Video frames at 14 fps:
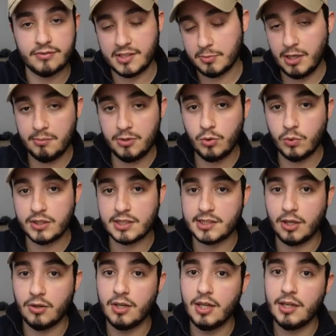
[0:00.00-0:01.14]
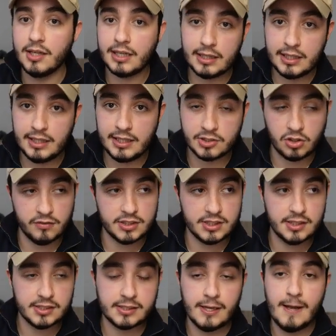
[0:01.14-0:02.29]
because maybe you want to sell cleaning
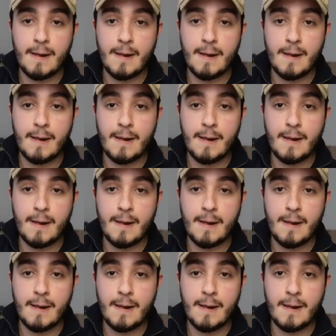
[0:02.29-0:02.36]
services.